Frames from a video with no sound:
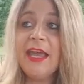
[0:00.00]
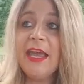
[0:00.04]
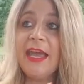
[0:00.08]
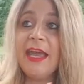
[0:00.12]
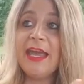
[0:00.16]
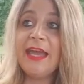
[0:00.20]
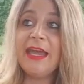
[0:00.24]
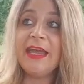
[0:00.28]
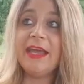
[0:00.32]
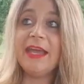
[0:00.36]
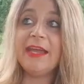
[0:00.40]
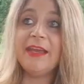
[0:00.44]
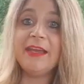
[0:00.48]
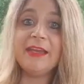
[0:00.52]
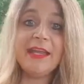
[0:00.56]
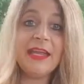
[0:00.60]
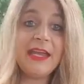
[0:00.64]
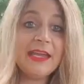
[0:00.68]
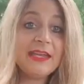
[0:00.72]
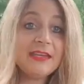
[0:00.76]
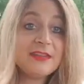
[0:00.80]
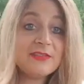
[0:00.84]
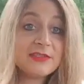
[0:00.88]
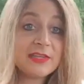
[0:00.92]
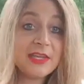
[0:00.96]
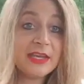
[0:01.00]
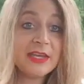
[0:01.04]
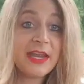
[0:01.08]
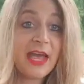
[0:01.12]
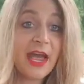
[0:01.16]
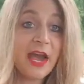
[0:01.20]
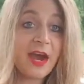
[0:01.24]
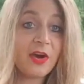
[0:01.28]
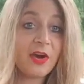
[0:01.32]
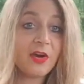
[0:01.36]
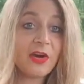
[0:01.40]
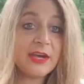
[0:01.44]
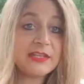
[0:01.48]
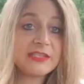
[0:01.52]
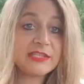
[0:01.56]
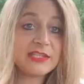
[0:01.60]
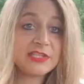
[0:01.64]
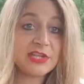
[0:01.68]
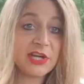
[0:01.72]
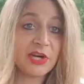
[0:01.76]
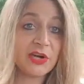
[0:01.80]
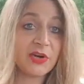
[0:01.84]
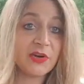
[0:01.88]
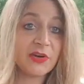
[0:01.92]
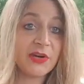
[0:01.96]
and he's an IRS
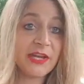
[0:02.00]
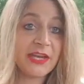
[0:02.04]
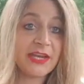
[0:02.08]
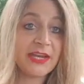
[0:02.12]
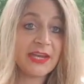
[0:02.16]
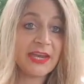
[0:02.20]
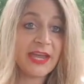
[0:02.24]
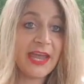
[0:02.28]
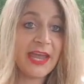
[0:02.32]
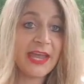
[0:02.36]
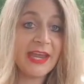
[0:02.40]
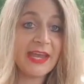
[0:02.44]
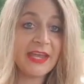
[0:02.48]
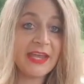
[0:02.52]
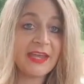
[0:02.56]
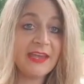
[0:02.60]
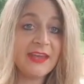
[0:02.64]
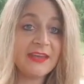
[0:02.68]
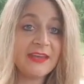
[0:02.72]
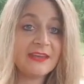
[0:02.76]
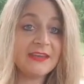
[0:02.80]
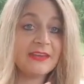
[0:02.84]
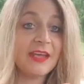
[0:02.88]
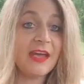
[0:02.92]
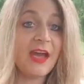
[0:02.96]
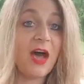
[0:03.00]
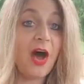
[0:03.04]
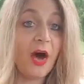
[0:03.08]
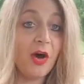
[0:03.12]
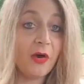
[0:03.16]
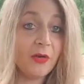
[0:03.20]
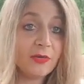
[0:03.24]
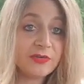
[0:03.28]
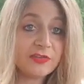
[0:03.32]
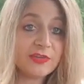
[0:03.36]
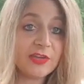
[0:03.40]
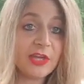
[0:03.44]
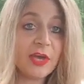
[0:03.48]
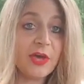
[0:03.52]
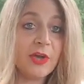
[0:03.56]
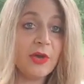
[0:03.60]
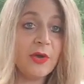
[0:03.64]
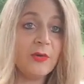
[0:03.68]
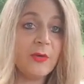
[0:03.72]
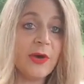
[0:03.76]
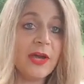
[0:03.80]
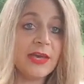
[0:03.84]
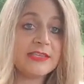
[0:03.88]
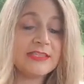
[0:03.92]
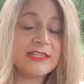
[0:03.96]
attorney and
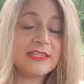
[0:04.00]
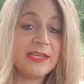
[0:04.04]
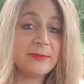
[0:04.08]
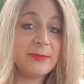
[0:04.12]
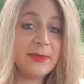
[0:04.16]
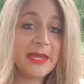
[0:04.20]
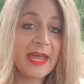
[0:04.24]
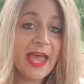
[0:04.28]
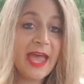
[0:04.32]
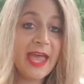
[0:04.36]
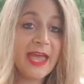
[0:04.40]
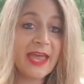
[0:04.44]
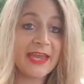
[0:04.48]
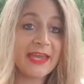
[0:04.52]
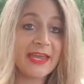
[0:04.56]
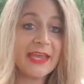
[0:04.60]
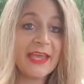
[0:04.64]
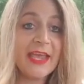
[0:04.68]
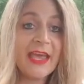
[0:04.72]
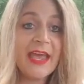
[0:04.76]
also a CPA.